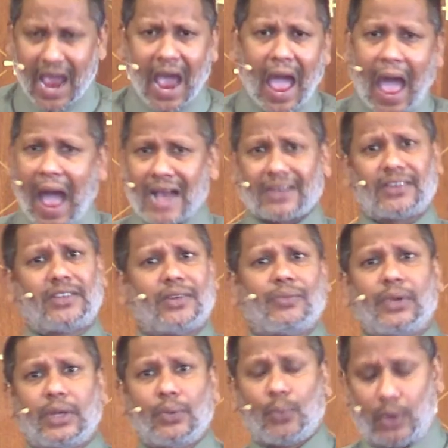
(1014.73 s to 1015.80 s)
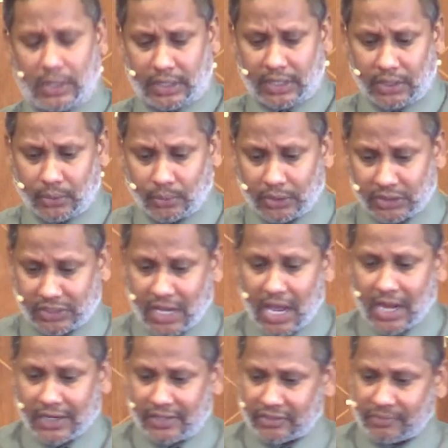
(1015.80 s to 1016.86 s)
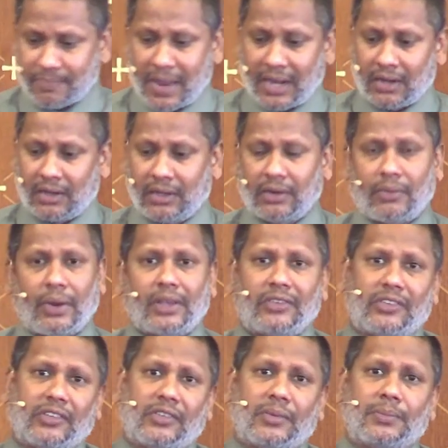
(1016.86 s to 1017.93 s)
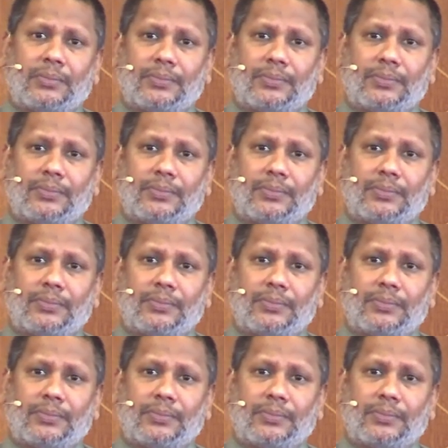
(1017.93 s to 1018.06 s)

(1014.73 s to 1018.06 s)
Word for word: actively working towards dismantling racism,